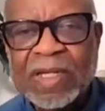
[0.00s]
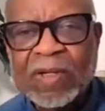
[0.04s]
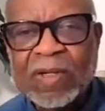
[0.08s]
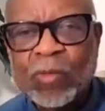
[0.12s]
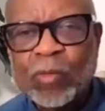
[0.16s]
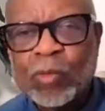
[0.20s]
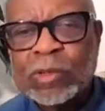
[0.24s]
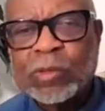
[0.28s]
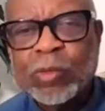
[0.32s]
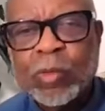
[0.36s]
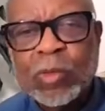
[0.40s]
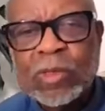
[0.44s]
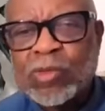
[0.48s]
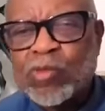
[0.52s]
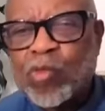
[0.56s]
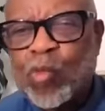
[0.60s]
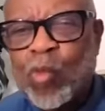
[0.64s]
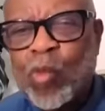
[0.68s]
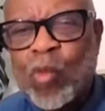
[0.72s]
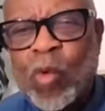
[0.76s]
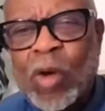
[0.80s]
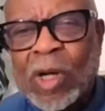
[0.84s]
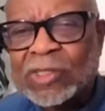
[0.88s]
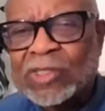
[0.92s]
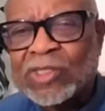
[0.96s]
which was
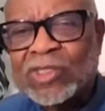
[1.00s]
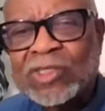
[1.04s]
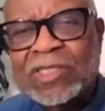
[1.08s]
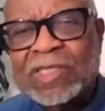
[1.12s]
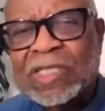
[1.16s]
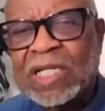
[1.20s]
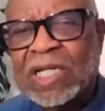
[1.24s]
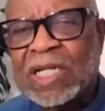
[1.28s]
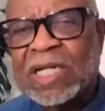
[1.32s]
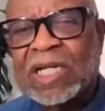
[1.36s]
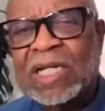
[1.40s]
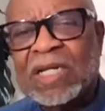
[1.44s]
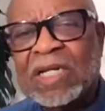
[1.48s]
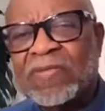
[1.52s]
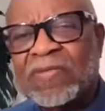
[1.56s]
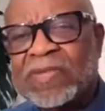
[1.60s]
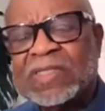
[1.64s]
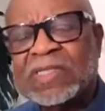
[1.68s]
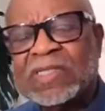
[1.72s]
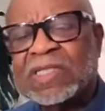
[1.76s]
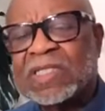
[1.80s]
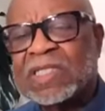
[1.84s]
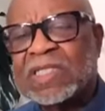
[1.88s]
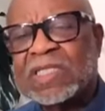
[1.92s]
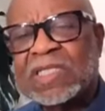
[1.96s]
once
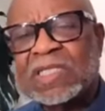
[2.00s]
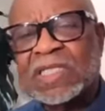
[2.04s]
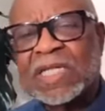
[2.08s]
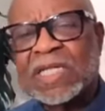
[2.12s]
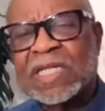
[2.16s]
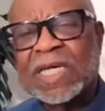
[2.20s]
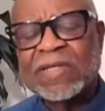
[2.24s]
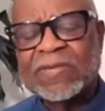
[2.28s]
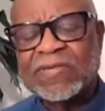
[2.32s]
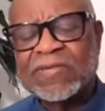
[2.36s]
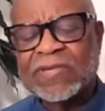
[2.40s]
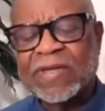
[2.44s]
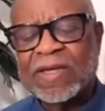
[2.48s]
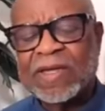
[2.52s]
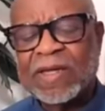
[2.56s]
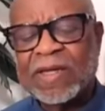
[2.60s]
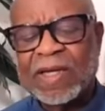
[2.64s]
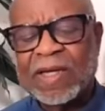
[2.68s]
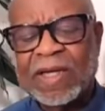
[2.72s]
delivered to the saints